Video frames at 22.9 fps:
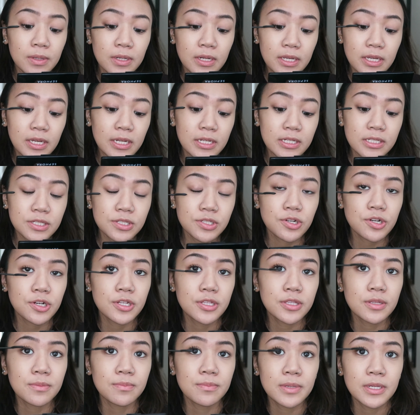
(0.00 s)
And I kind of start
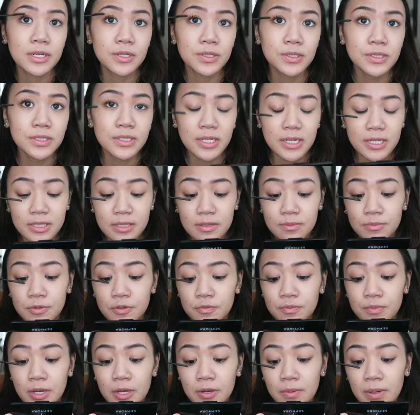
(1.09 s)
in the middle and then
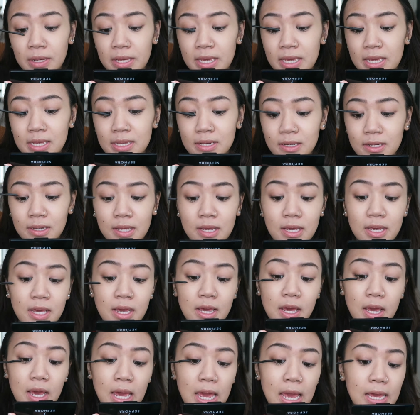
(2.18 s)
move my way in
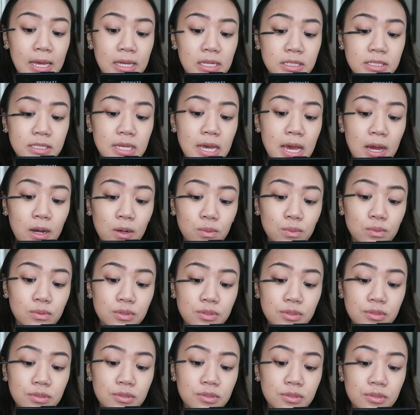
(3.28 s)
and out.